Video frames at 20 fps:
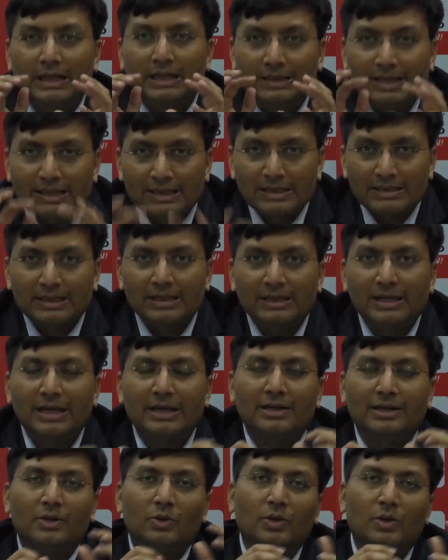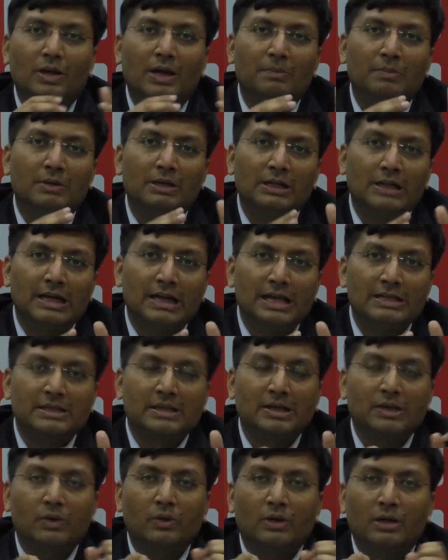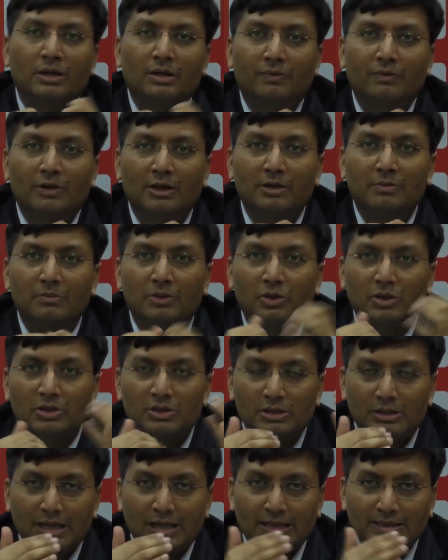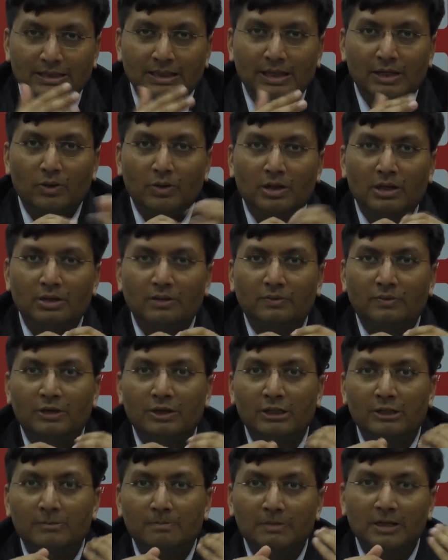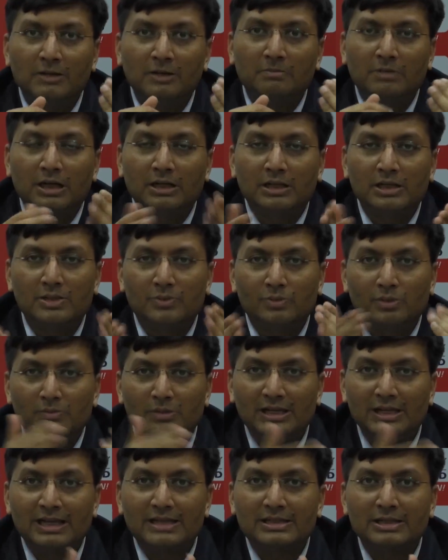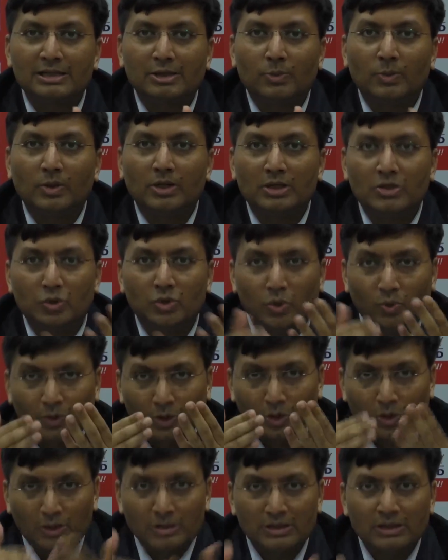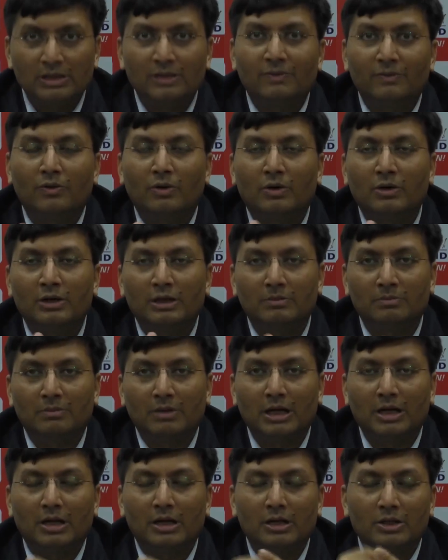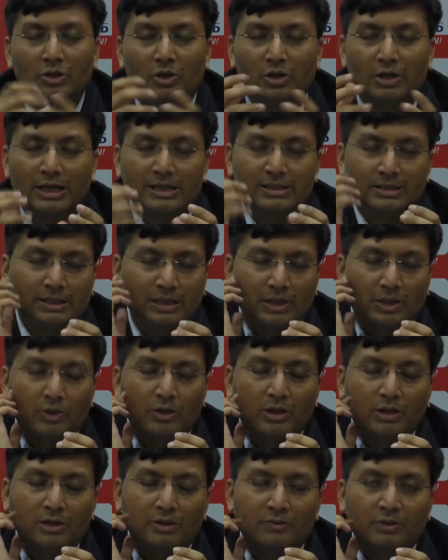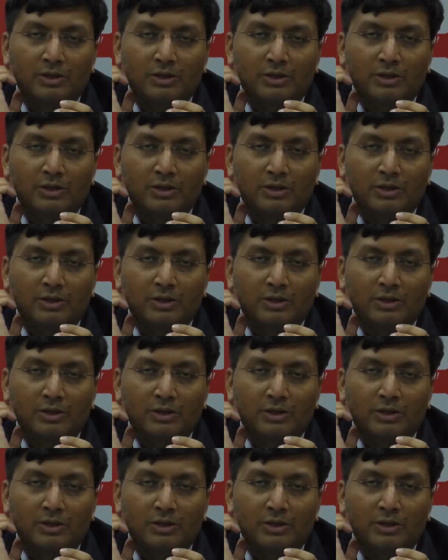That is unlikely to happen in an asset allocator fund because the asset allocator fund in peak markets will be less equity, so you will not see the fall in your asset allocator fund